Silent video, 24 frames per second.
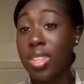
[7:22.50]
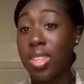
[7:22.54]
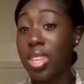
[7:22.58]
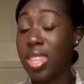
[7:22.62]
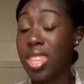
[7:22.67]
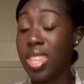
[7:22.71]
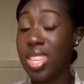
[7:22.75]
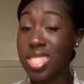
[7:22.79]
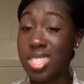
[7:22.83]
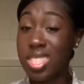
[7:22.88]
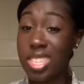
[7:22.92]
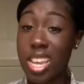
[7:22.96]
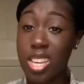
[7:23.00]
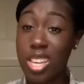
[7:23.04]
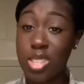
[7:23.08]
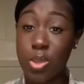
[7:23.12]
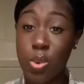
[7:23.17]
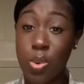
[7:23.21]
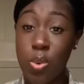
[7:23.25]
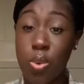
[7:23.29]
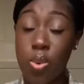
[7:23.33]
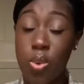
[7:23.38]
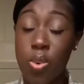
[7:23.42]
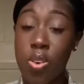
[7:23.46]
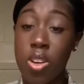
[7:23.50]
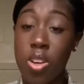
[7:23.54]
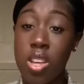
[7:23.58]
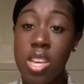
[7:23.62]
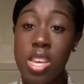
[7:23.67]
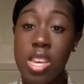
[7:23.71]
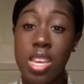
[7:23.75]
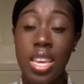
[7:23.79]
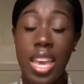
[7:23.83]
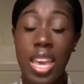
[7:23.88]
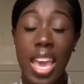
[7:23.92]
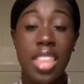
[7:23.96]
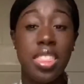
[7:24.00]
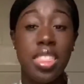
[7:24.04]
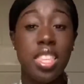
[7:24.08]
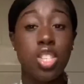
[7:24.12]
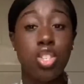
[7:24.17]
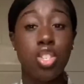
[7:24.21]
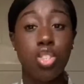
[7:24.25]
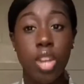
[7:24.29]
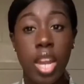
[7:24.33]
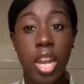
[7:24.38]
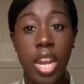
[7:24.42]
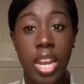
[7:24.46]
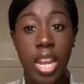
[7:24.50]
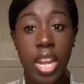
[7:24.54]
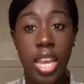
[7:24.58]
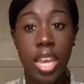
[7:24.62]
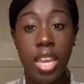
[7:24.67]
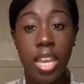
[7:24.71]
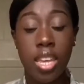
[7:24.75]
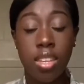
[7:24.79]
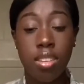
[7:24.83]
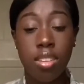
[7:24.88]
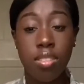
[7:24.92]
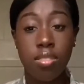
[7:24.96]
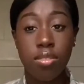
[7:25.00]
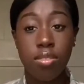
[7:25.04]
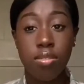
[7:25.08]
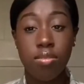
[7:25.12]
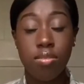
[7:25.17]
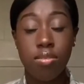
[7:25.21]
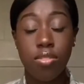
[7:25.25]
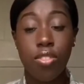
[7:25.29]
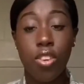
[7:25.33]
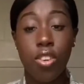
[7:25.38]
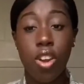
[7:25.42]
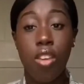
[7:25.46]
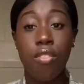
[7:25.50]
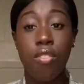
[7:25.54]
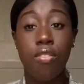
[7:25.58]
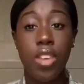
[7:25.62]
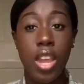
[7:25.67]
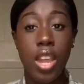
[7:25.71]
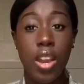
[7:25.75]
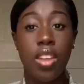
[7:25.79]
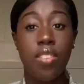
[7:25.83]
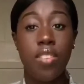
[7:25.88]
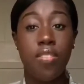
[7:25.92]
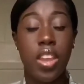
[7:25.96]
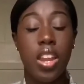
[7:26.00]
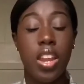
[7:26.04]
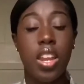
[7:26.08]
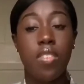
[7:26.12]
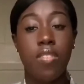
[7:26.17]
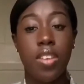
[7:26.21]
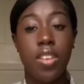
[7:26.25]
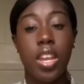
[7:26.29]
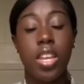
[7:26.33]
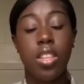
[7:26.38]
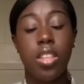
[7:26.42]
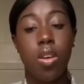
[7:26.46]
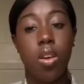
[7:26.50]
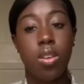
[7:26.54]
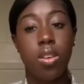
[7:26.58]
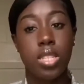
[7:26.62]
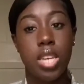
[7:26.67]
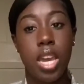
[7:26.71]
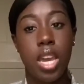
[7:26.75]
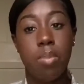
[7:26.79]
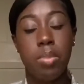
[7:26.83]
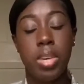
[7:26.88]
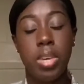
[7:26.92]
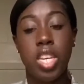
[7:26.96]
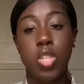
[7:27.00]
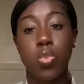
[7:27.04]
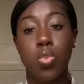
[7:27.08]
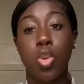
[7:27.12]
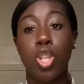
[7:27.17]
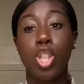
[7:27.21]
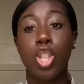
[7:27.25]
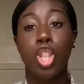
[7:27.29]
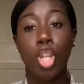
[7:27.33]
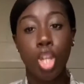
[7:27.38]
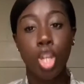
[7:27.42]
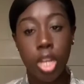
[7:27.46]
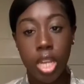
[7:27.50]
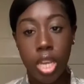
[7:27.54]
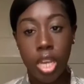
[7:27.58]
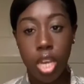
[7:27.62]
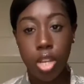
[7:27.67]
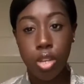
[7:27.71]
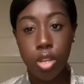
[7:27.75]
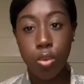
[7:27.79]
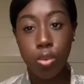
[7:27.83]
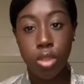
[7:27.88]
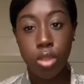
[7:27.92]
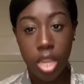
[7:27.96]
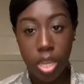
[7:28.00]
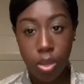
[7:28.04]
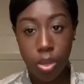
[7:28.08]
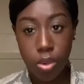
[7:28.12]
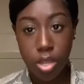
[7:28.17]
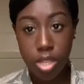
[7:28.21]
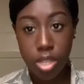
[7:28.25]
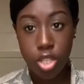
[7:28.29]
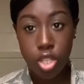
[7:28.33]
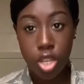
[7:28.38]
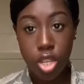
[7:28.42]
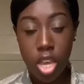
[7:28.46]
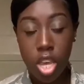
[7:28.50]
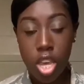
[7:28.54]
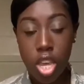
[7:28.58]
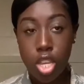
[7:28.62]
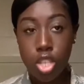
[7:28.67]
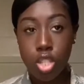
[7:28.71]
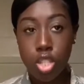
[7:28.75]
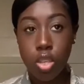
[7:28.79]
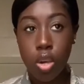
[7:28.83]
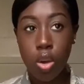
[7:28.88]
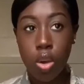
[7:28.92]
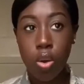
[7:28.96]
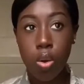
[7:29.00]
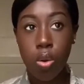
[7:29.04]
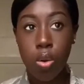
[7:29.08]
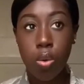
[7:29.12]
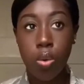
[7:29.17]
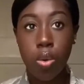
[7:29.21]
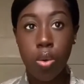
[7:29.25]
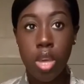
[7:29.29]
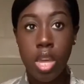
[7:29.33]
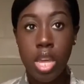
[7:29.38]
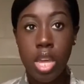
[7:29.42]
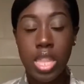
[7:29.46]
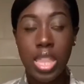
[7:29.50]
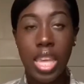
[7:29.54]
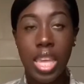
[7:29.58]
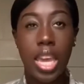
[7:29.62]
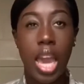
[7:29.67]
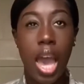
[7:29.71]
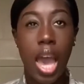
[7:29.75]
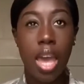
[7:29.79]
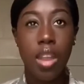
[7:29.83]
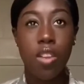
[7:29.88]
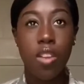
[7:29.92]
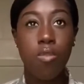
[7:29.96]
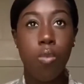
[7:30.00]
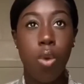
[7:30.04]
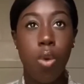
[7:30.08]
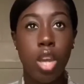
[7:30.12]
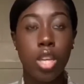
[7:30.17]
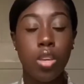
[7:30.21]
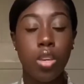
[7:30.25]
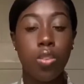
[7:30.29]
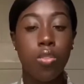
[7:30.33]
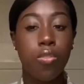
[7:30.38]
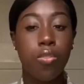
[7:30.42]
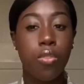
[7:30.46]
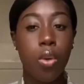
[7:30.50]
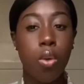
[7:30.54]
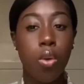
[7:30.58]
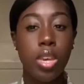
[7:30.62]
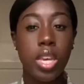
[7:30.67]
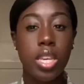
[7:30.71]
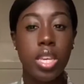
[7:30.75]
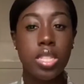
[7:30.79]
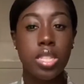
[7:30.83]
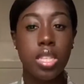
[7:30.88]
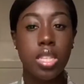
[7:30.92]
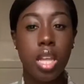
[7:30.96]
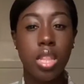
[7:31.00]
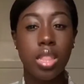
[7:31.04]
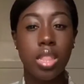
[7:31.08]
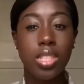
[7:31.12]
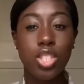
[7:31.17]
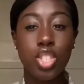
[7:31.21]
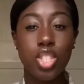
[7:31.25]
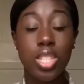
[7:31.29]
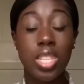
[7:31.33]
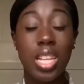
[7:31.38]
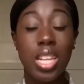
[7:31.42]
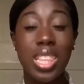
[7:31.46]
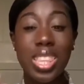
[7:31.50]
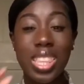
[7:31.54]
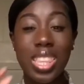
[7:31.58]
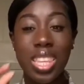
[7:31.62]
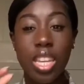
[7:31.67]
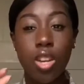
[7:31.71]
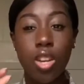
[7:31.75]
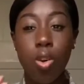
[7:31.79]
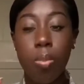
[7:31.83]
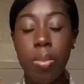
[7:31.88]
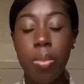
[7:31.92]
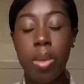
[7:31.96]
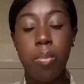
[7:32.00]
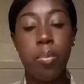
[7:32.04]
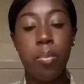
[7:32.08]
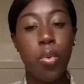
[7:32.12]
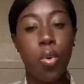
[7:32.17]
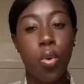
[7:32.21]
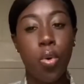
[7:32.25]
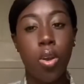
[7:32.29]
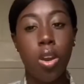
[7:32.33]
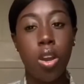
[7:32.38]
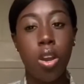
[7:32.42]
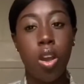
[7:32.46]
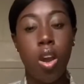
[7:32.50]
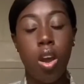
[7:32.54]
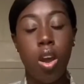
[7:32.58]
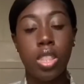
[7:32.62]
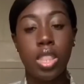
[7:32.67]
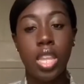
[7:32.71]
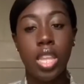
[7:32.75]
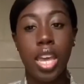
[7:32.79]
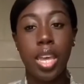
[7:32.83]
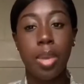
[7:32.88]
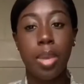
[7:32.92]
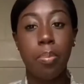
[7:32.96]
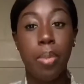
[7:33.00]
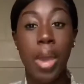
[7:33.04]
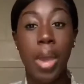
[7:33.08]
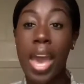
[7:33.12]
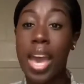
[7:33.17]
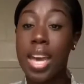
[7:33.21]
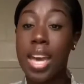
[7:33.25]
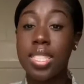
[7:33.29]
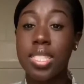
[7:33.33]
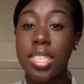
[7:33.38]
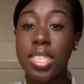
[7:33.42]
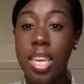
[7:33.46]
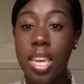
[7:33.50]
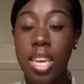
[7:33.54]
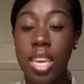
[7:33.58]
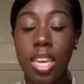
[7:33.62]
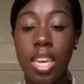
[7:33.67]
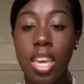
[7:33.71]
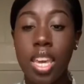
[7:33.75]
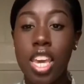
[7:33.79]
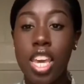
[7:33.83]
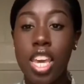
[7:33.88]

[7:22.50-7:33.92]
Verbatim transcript: this tech school and this training for a very, very, very long time because we're learning a new language. So, they kind of want you to focus a, just a little bit more on like passing